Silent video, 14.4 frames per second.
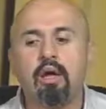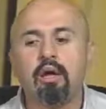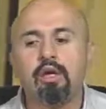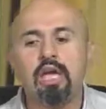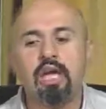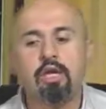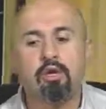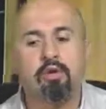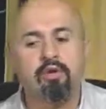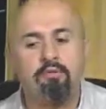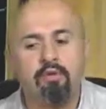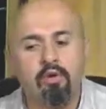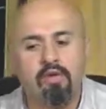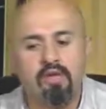yet you
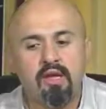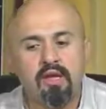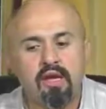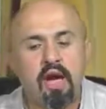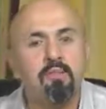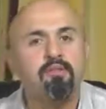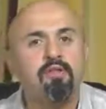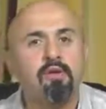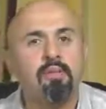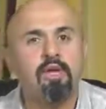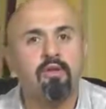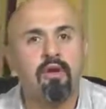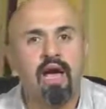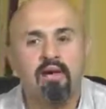refuse to come to me
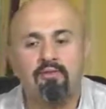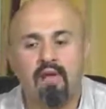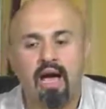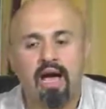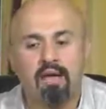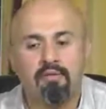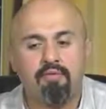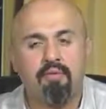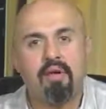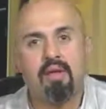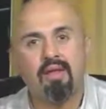to have life.